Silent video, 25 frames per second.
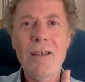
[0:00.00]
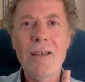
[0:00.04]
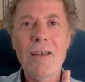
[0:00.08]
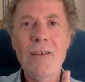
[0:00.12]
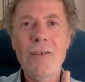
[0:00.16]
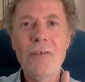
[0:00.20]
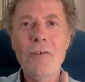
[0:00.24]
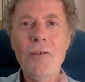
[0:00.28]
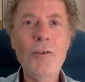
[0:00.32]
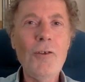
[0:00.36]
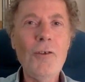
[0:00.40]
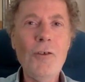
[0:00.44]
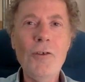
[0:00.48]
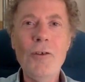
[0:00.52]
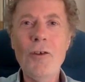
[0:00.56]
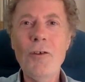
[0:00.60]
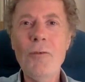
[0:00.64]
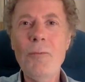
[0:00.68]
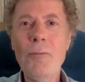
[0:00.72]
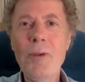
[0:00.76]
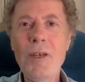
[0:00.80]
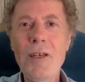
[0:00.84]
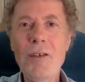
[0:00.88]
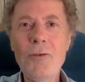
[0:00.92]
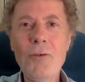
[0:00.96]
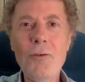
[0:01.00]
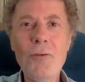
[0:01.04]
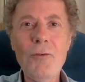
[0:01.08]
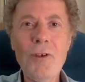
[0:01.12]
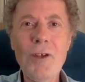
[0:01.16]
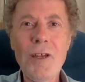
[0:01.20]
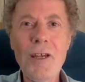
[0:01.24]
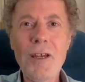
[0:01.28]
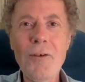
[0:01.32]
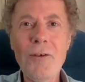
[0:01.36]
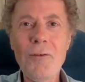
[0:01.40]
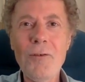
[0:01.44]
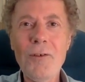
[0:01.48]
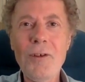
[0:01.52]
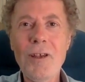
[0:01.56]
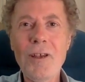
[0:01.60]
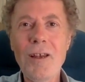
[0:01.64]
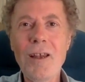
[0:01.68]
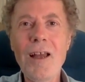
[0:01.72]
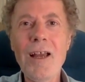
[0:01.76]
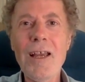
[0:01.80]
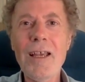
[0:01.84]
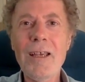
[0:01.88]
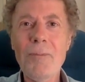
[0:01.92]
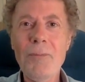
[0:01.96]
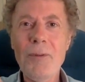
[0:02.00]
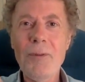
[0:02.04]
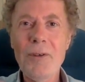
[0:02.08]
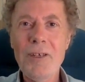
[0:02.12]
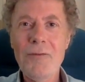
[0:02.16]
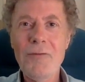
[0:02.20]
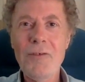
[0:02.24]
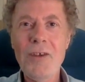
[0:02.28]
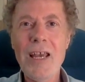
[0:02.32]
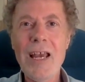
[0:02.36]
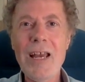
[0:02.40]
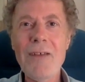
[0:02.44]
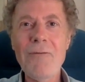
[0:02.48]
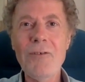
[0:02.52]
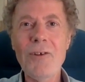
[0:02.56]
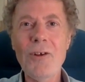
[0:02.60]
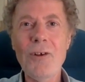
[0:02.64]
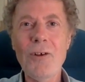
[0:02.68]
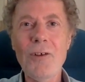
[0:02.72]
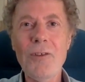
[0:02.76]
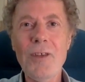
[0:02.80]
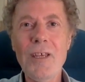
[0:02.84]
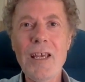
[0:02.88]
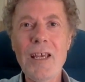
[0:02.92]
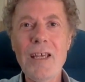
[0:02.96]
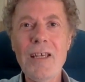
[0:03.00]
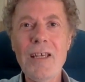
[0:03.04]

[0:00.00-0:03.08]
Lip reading: So you can be talking all you like, but if you haven't got the